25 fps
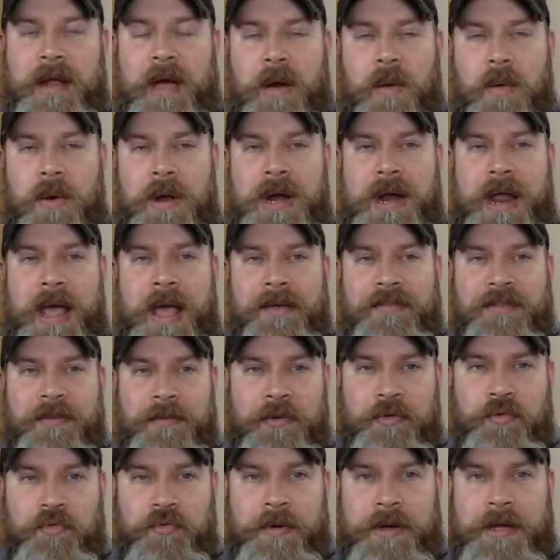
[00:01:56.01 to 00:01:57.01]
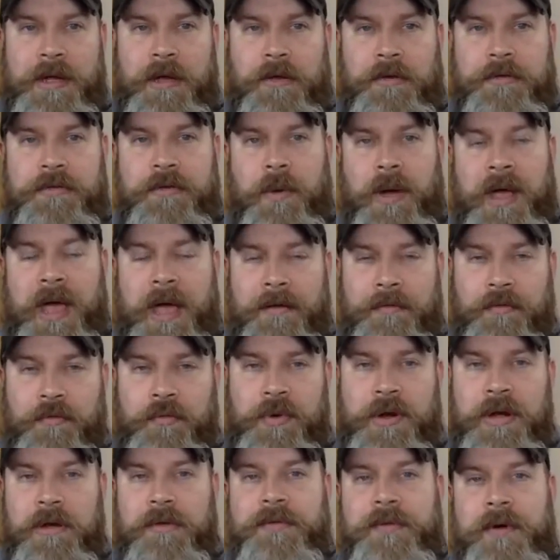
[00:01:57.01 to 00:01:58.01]
I wanted to have something real. So I have
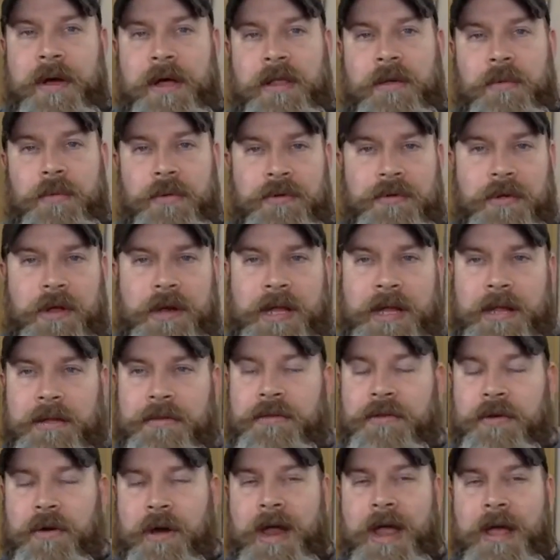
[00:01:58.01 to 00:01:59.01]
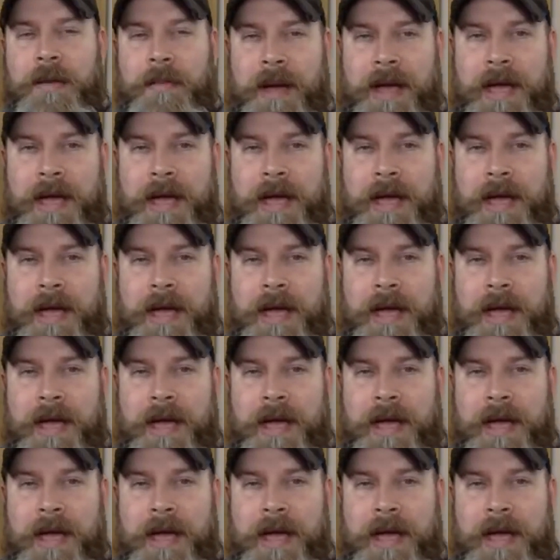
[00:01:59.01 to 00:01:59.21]
real followers on Instagram.